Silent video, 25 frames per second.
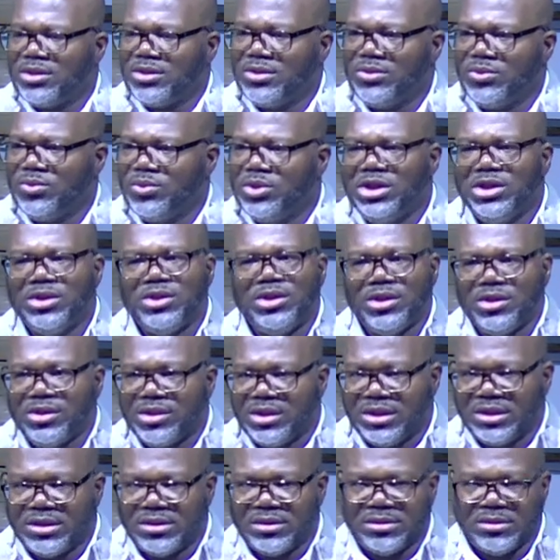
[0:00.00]
what are you doing?
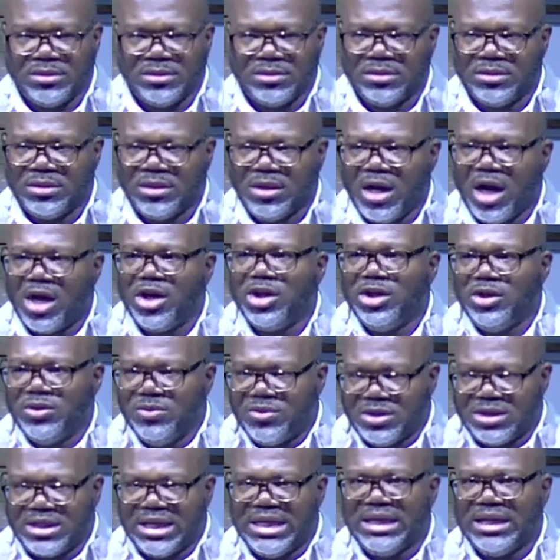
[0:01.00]
Are you
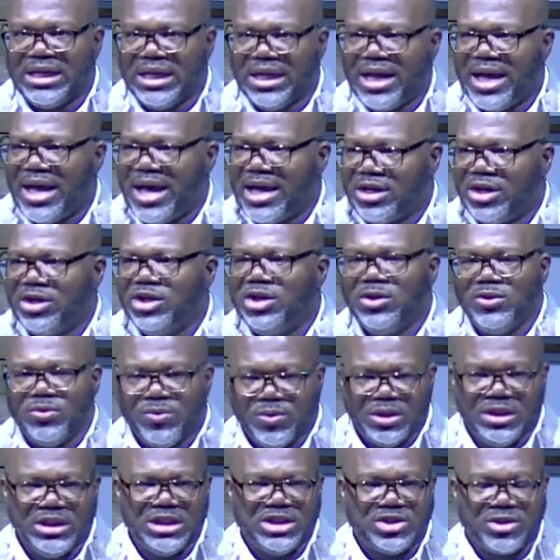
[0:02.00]
seeking God? Are you
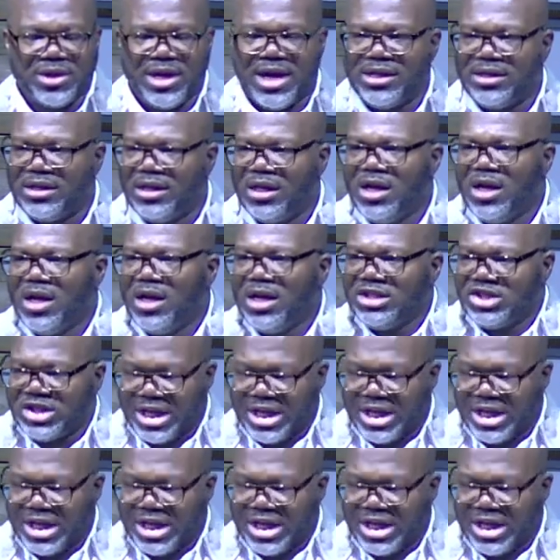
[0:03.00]
really trying to chase